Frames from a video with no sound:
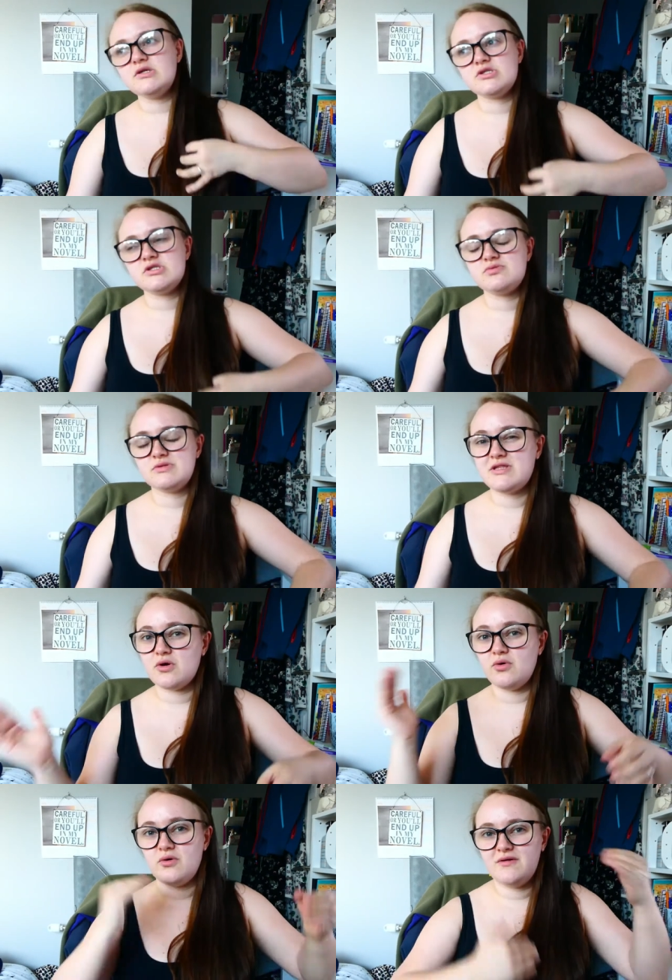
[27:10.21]
just with
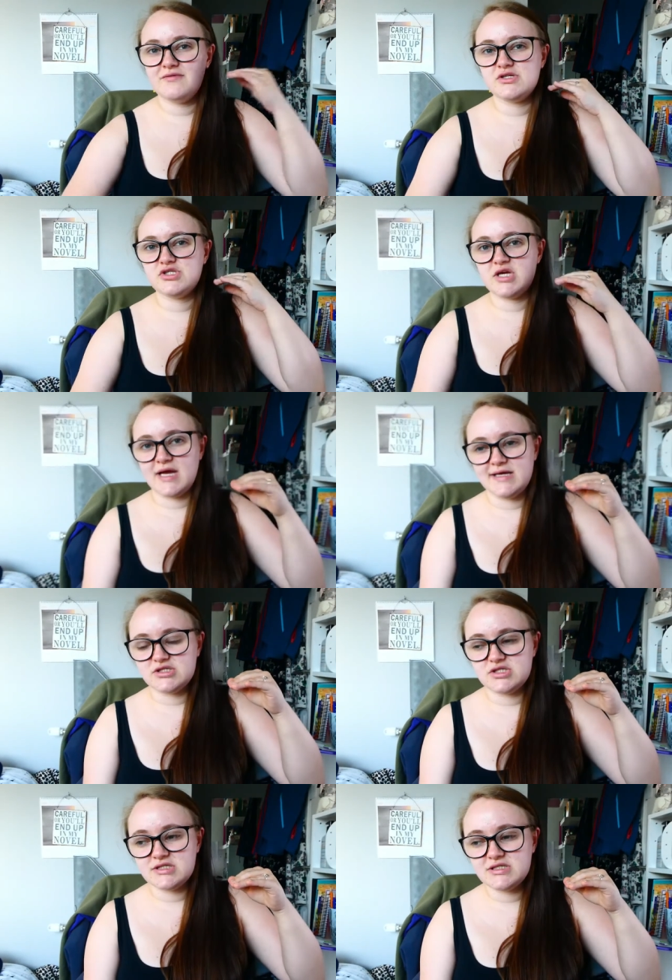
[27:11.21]
all of the
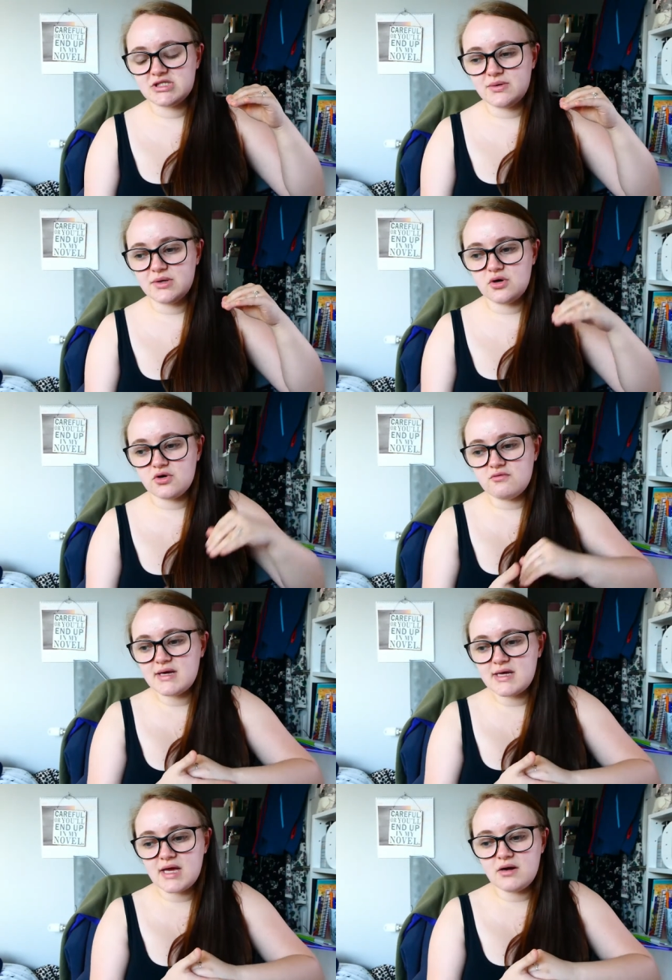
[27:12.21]
changes going on
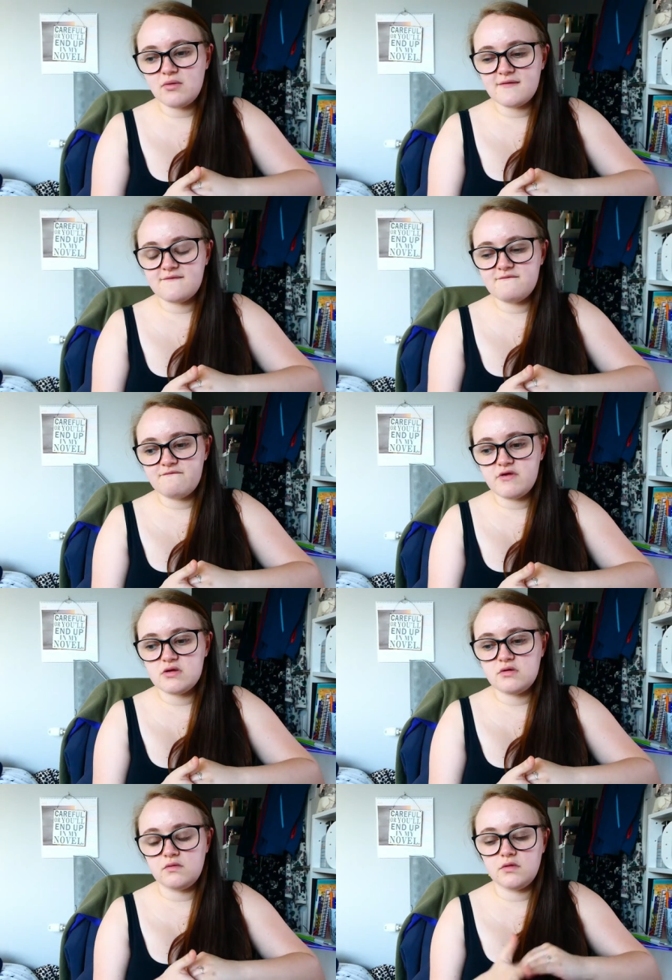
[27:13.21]
right now, I
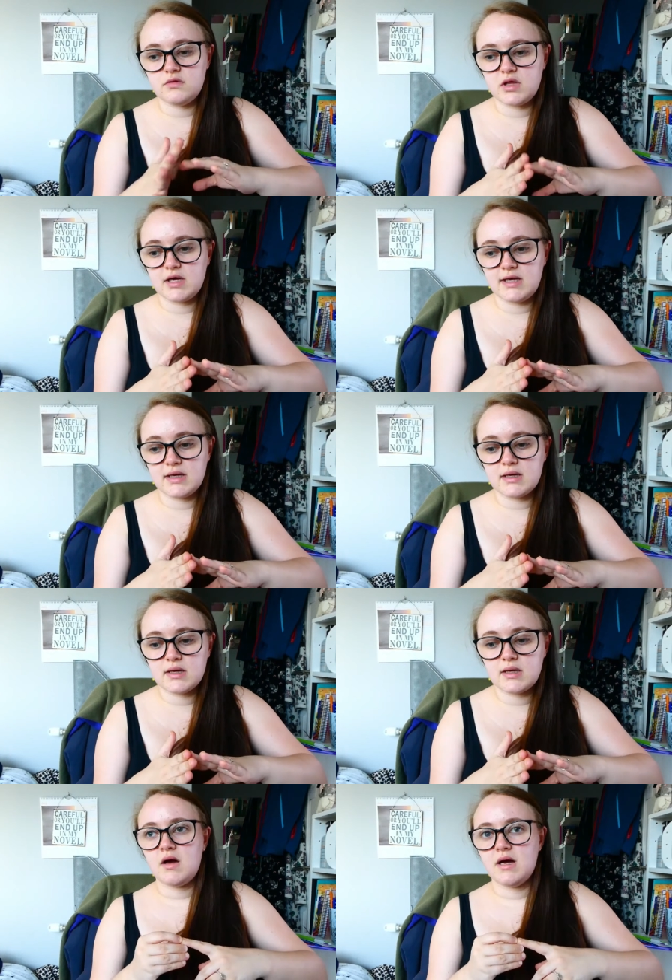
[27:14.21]
feel
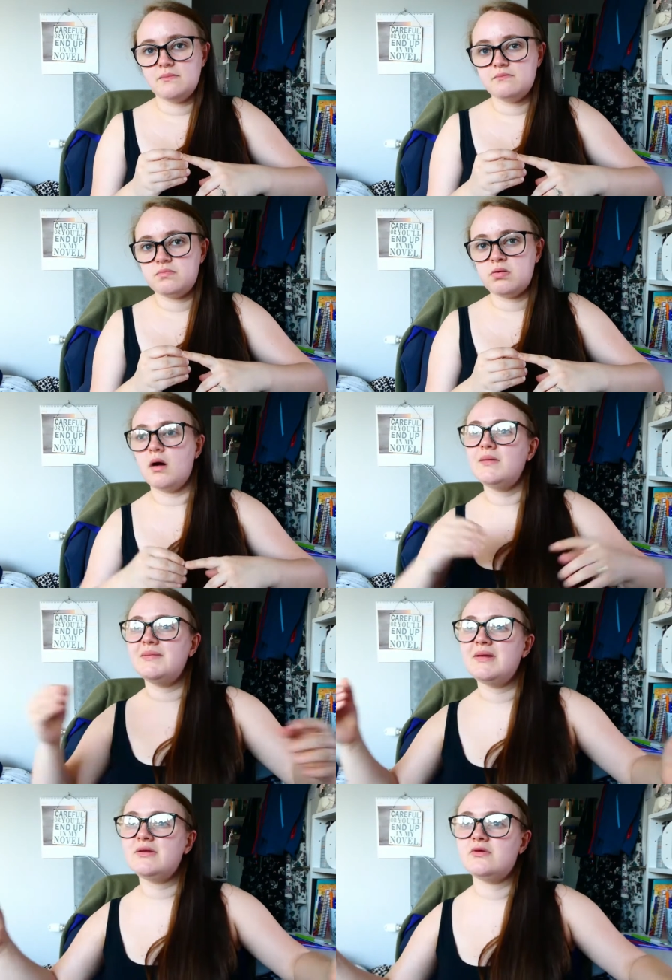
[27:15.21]
like I'm
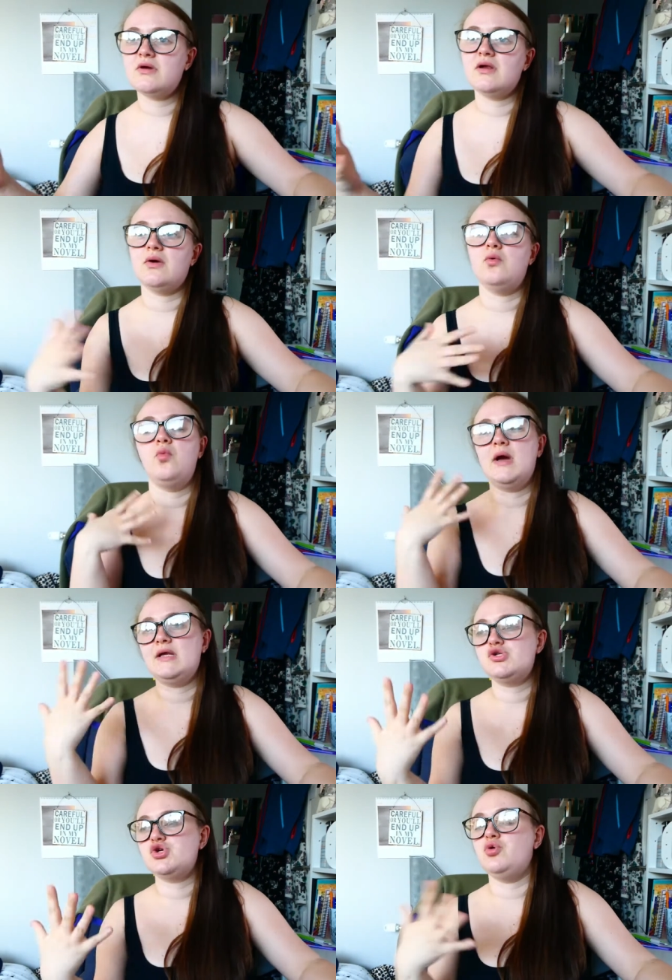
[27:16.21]
probably doing like
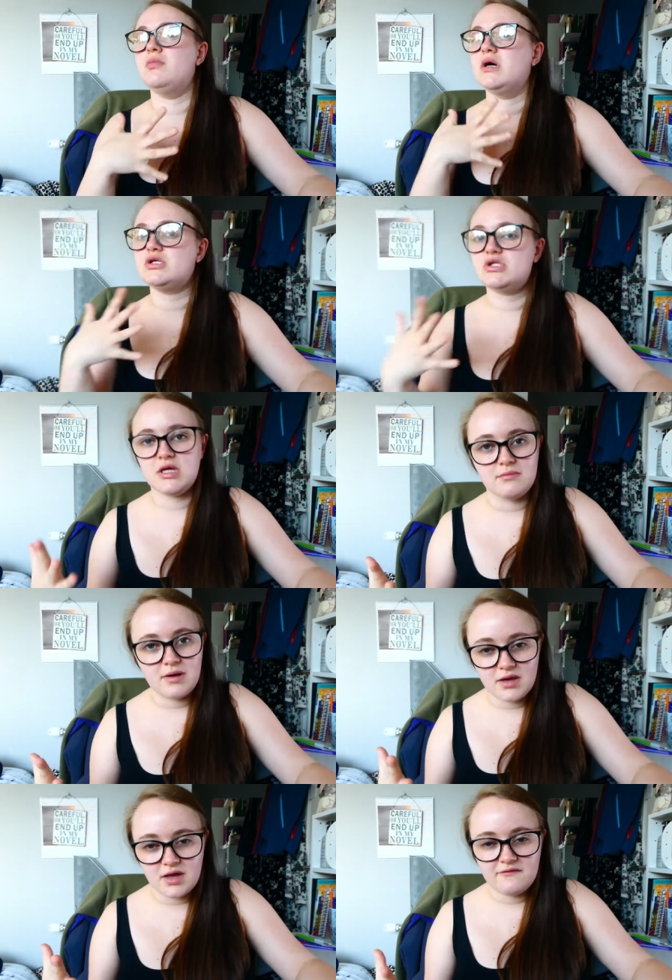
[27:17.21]
way too much in
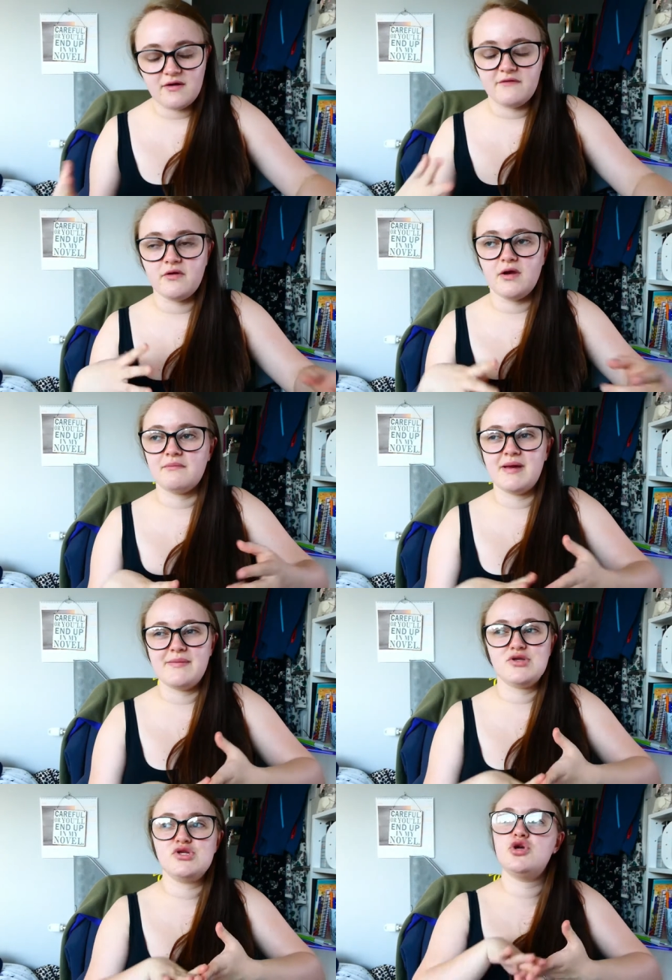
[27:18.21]
my life. I feel like
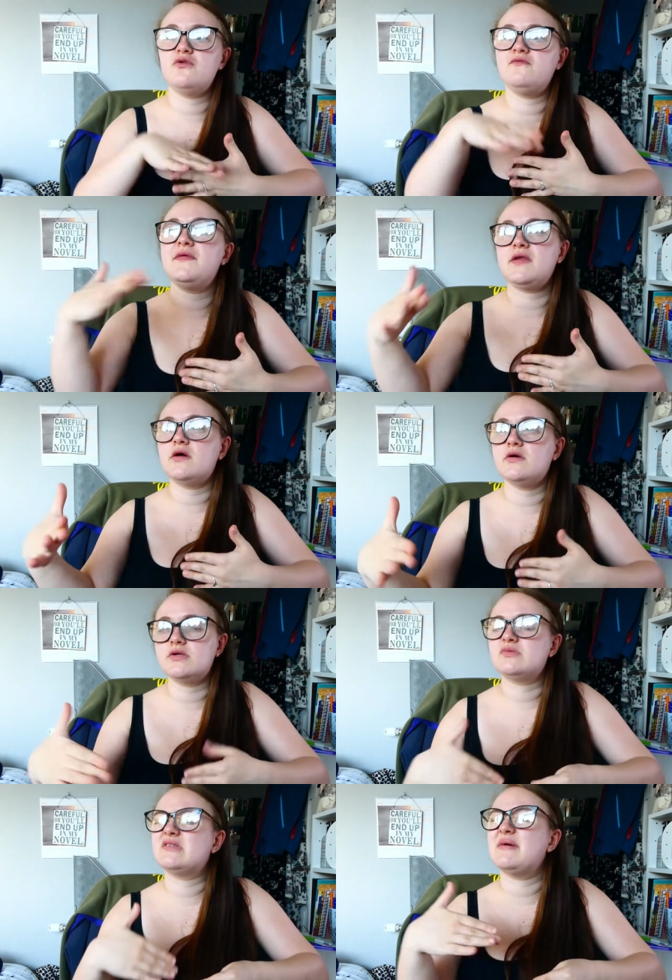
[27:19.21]
maybe two
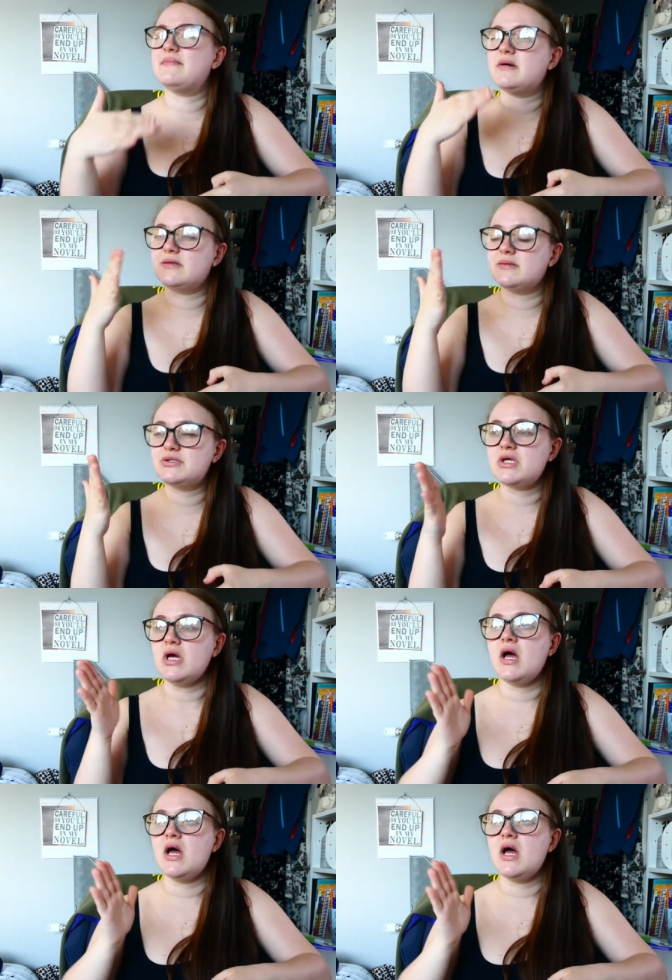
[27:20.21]
videos was a bit much,